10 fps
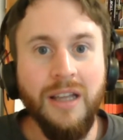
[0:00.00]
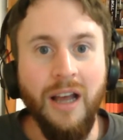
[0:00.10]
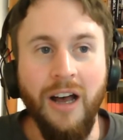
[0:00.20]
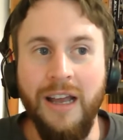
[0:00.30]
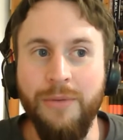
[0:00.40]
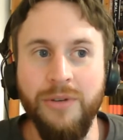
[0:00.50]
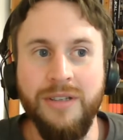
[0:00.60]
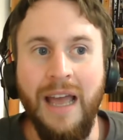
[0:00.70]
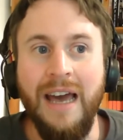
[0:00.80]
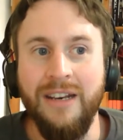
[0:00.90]
I would
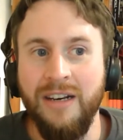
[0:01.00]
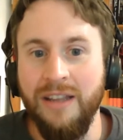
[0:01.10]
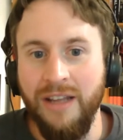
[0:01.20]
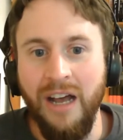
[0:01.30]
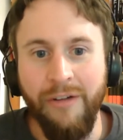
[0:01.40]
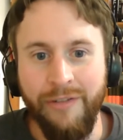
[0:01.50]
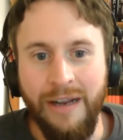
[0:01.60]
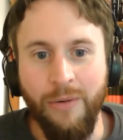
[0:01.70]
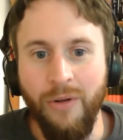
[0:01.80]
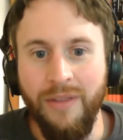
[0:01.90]
add another half an
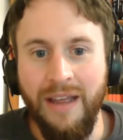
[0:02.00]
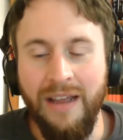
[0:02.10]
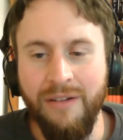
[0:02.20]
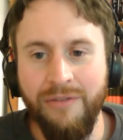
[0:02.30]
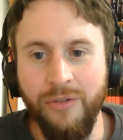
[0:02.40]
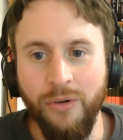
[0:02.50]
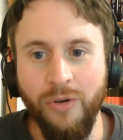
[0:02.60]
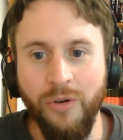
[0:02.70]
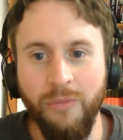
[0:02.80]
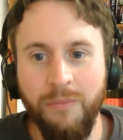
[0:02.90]
hour on there
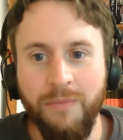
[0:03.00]
for